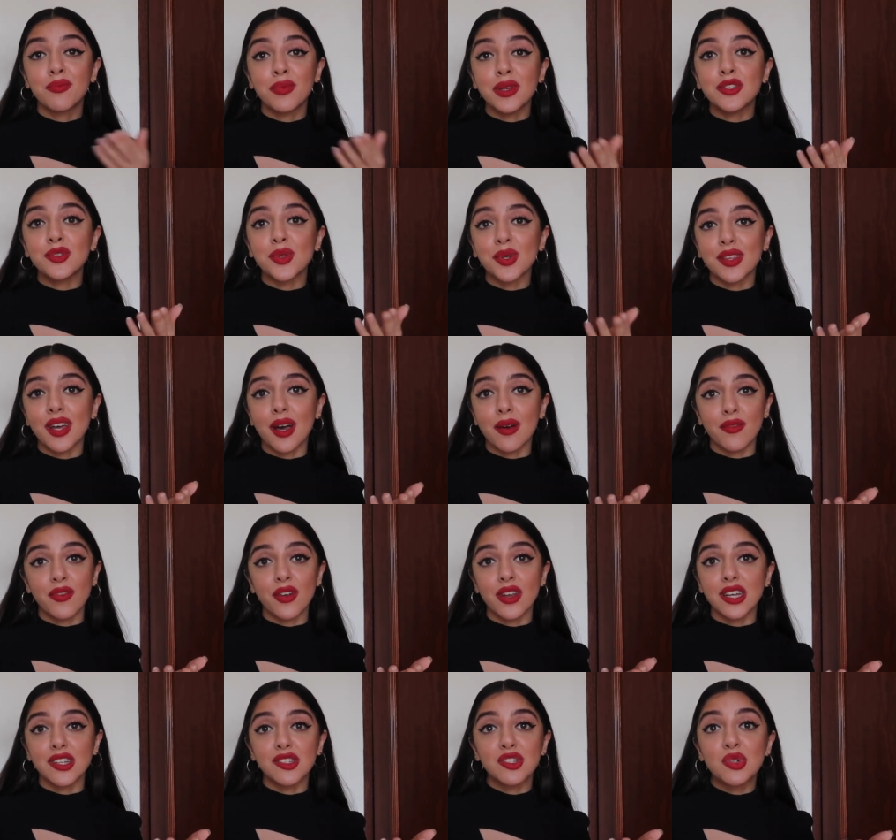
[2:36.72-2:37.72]
be doing that
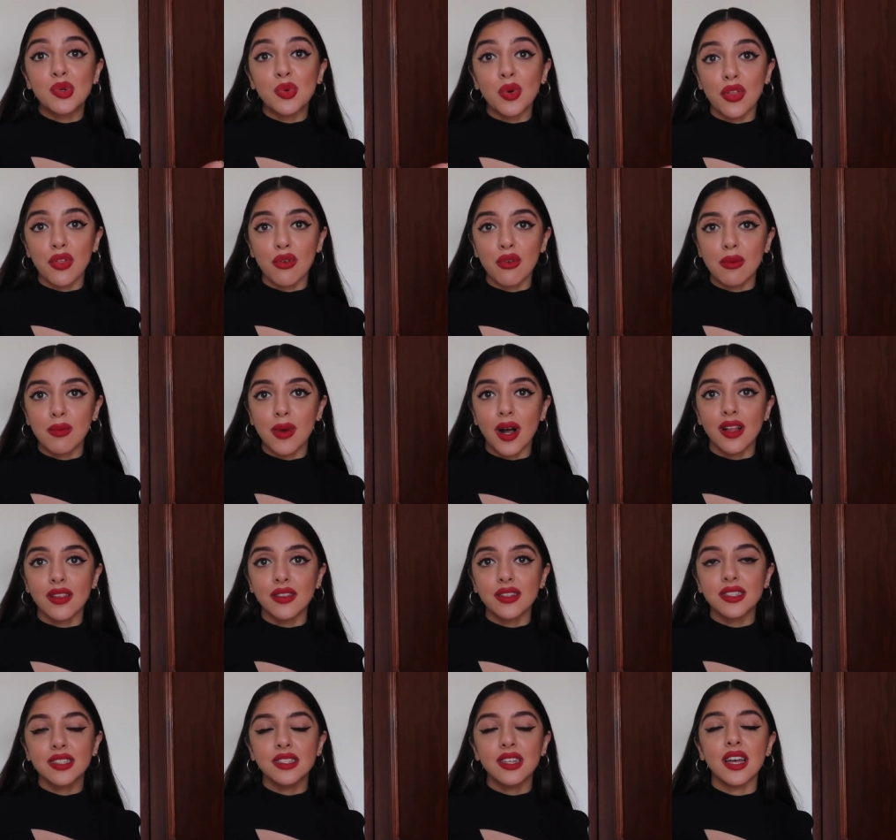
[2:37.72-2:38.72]
for like two or three
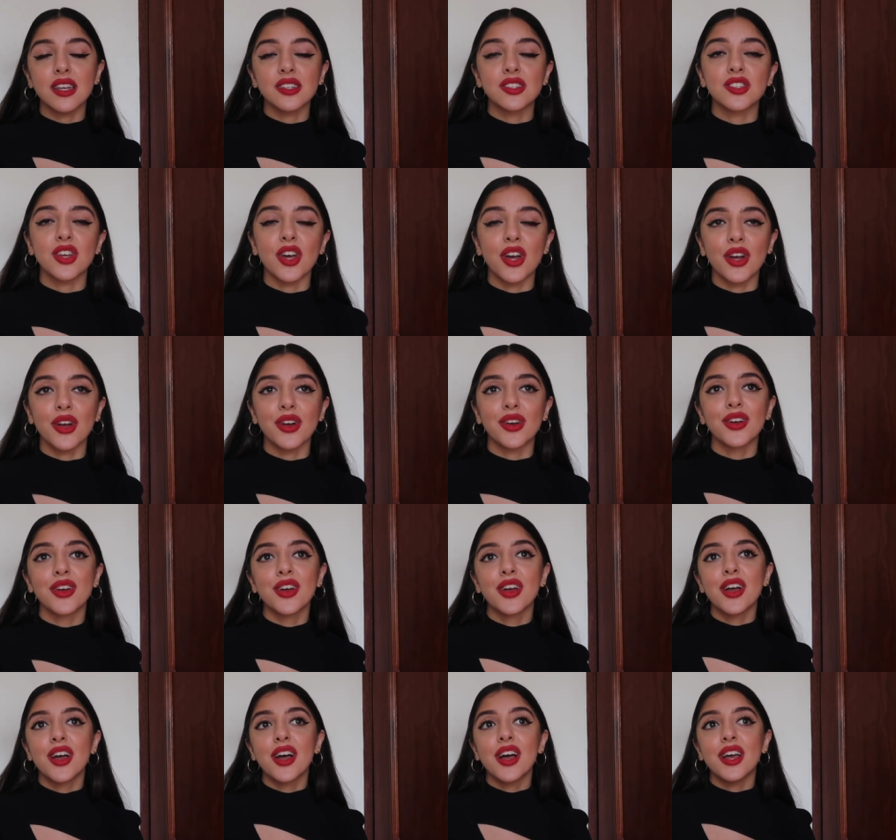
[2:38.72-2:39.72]
months. So
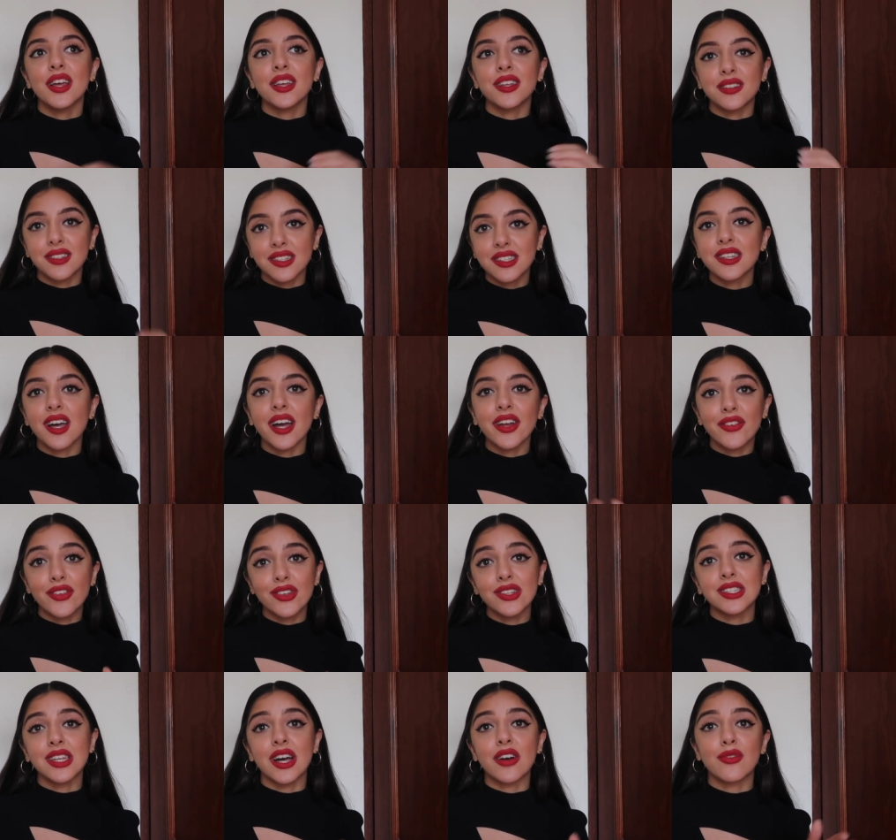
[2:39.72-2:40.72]
decide
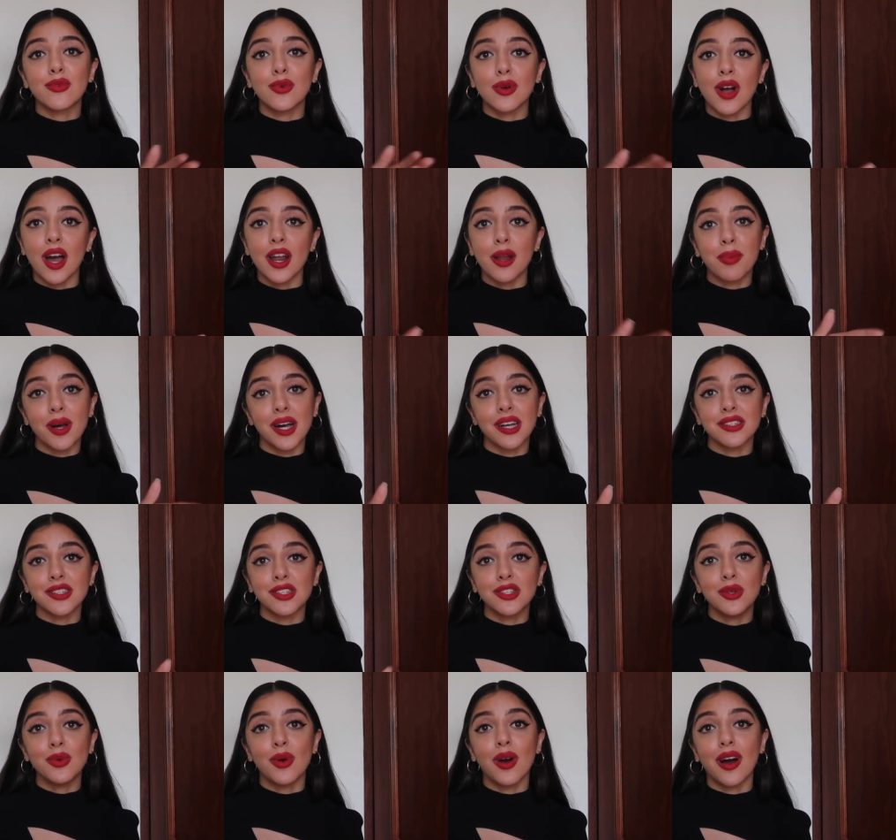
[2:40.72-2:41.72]
for yourself what kind of
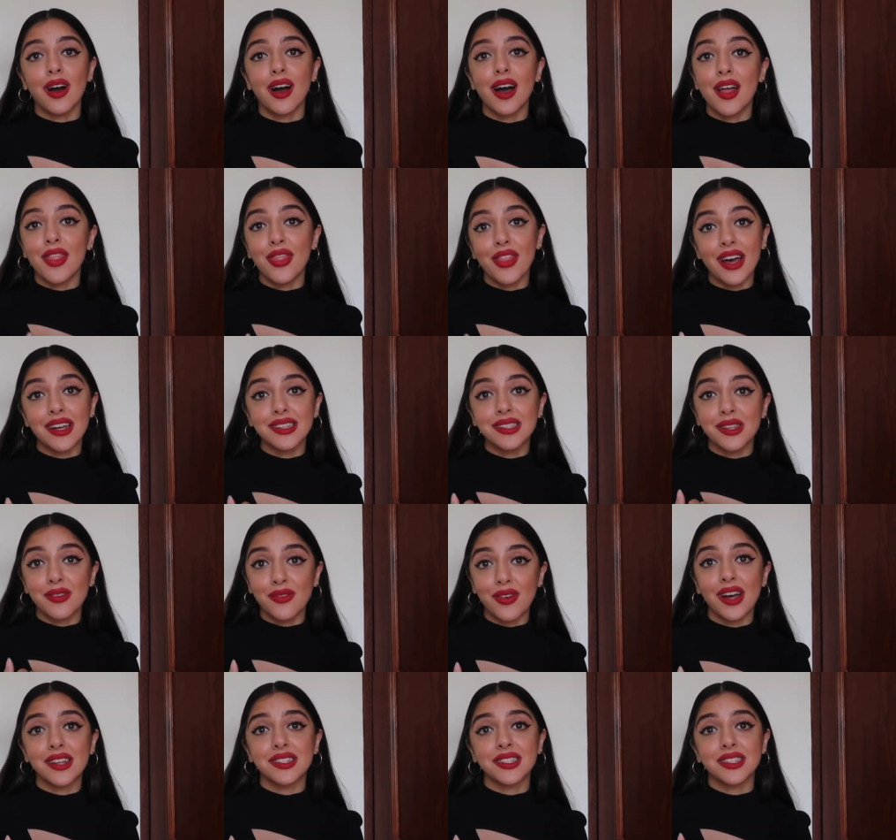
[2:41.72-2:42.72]
person you are and that's
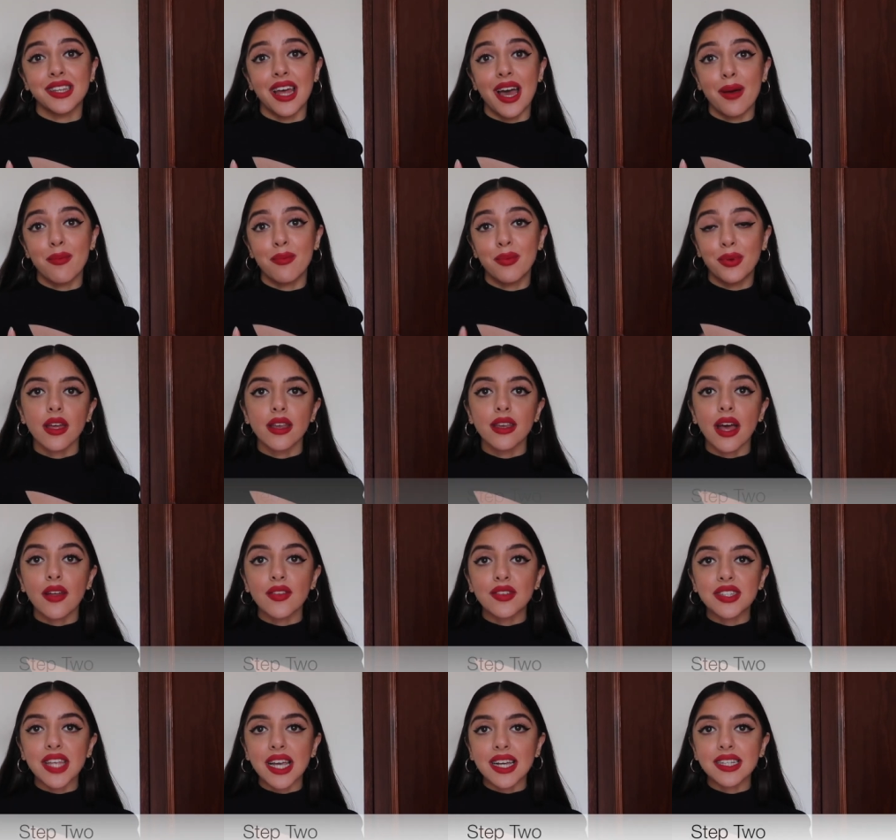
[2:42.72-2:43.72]
the first step
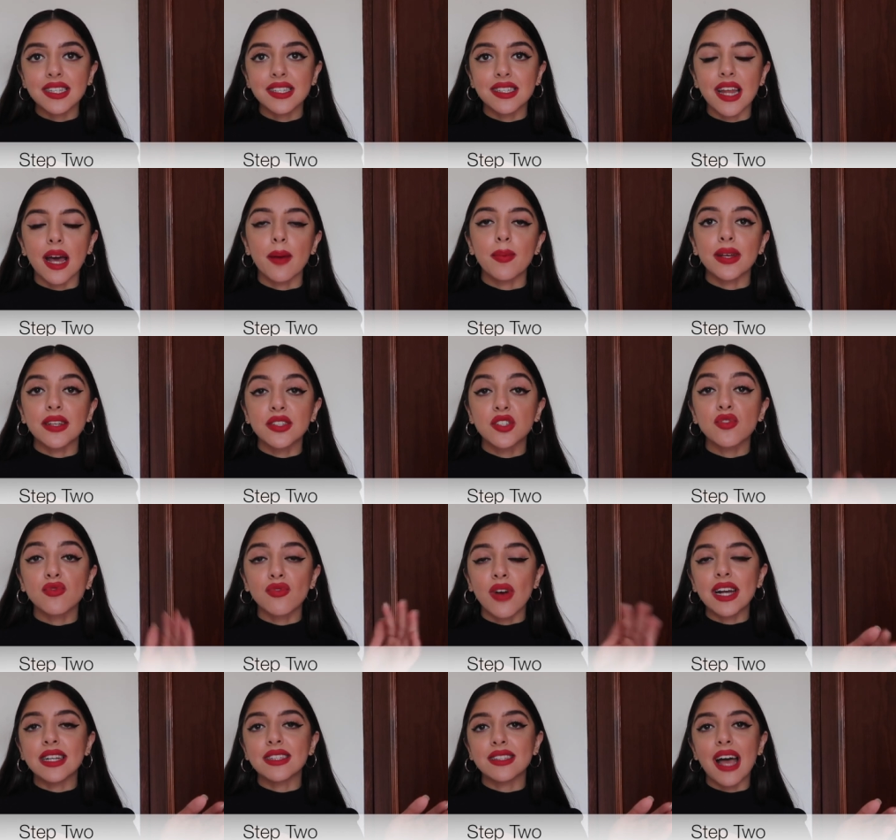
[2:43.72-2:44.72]
now the second step is to
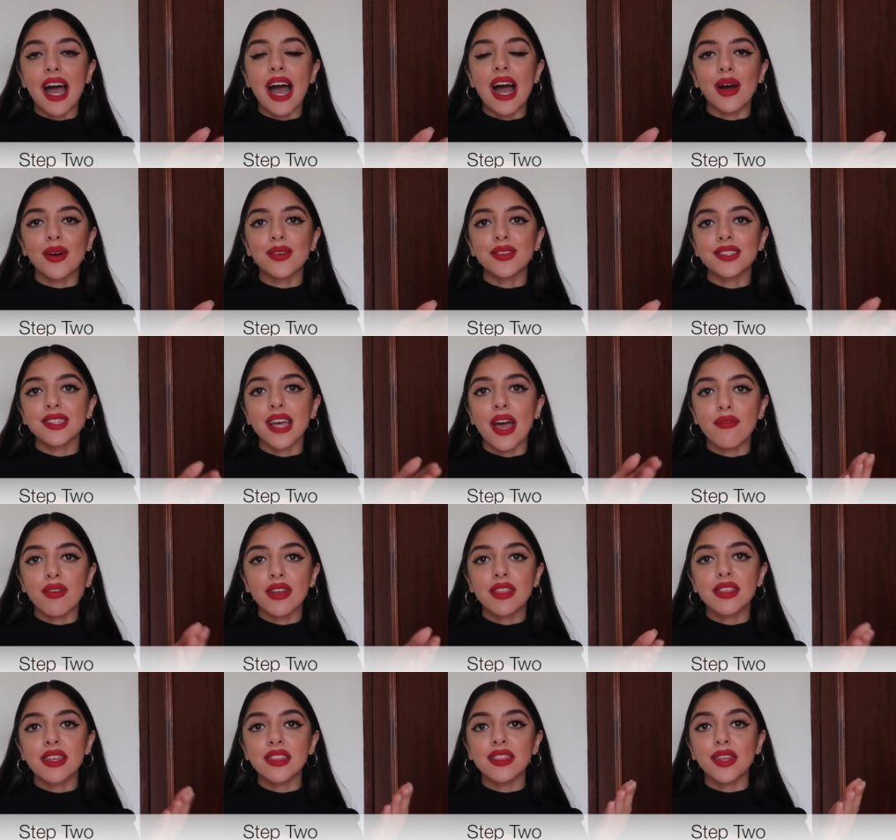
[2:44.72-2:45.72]
write out
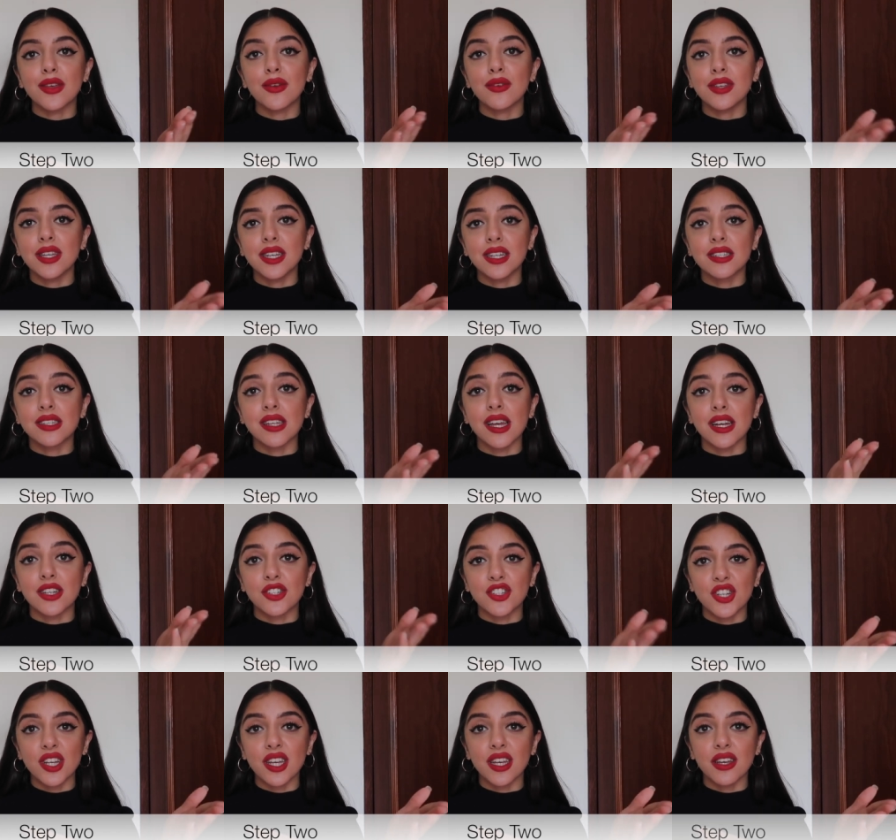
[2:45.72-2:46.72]
everything that you need to
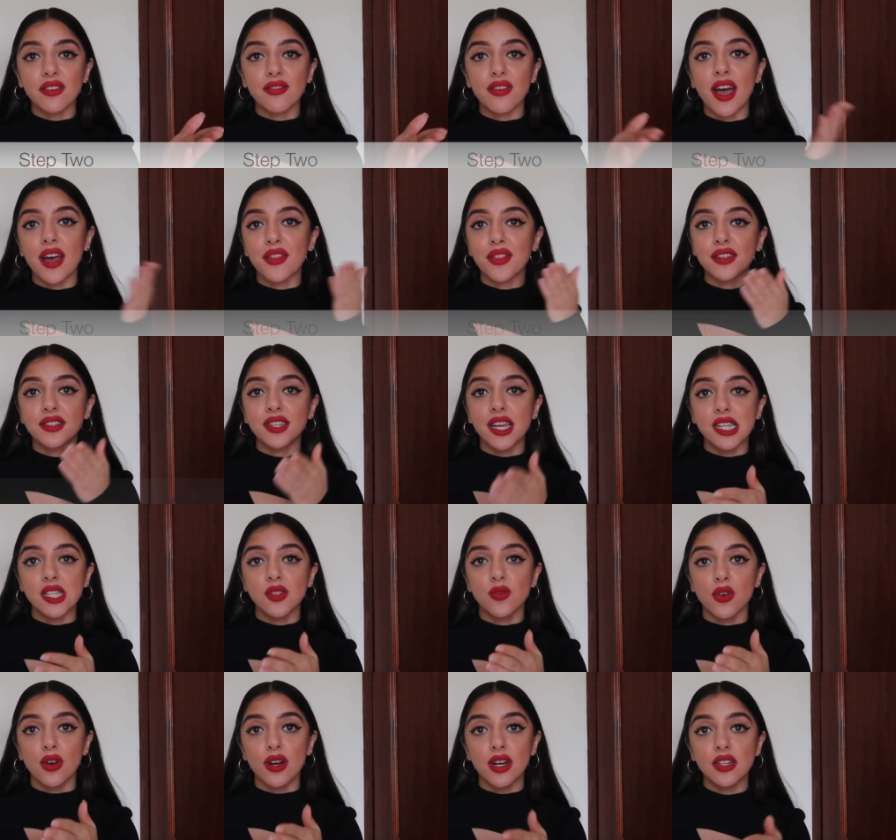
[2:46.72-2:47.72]
achieve and the
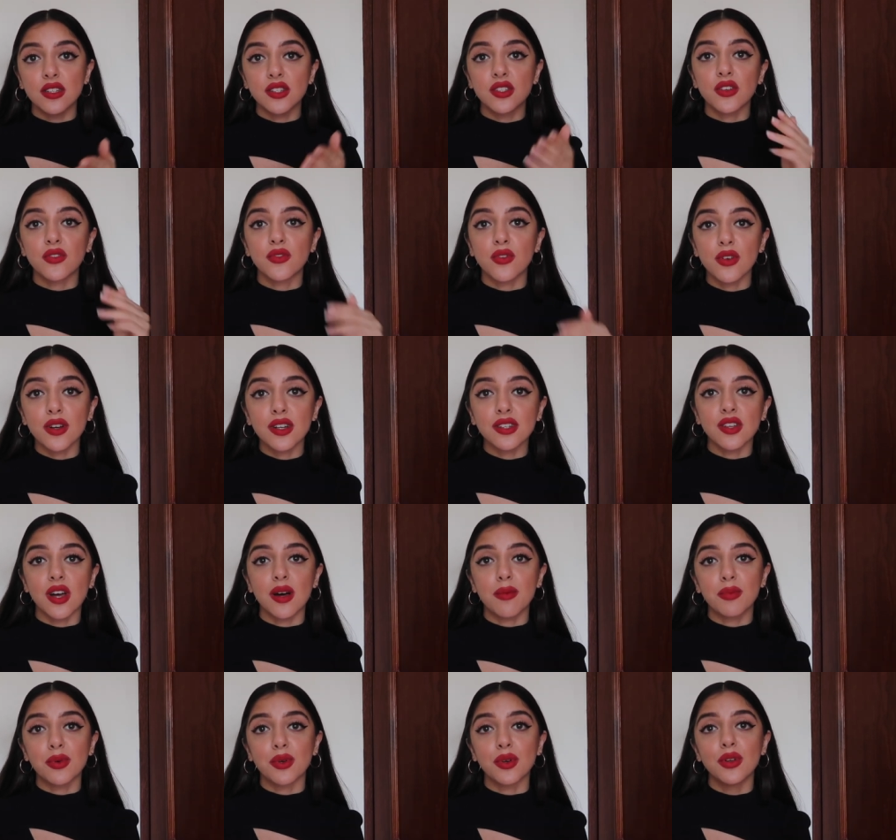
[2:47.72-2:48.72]
dates for it. So for
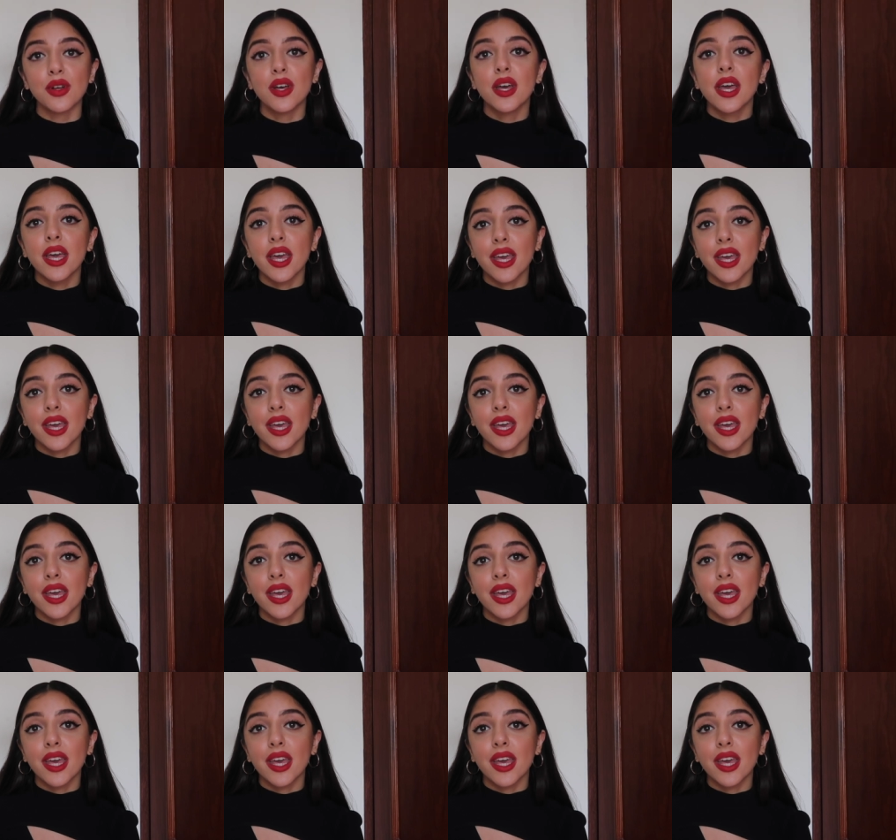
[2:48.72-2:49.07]
example,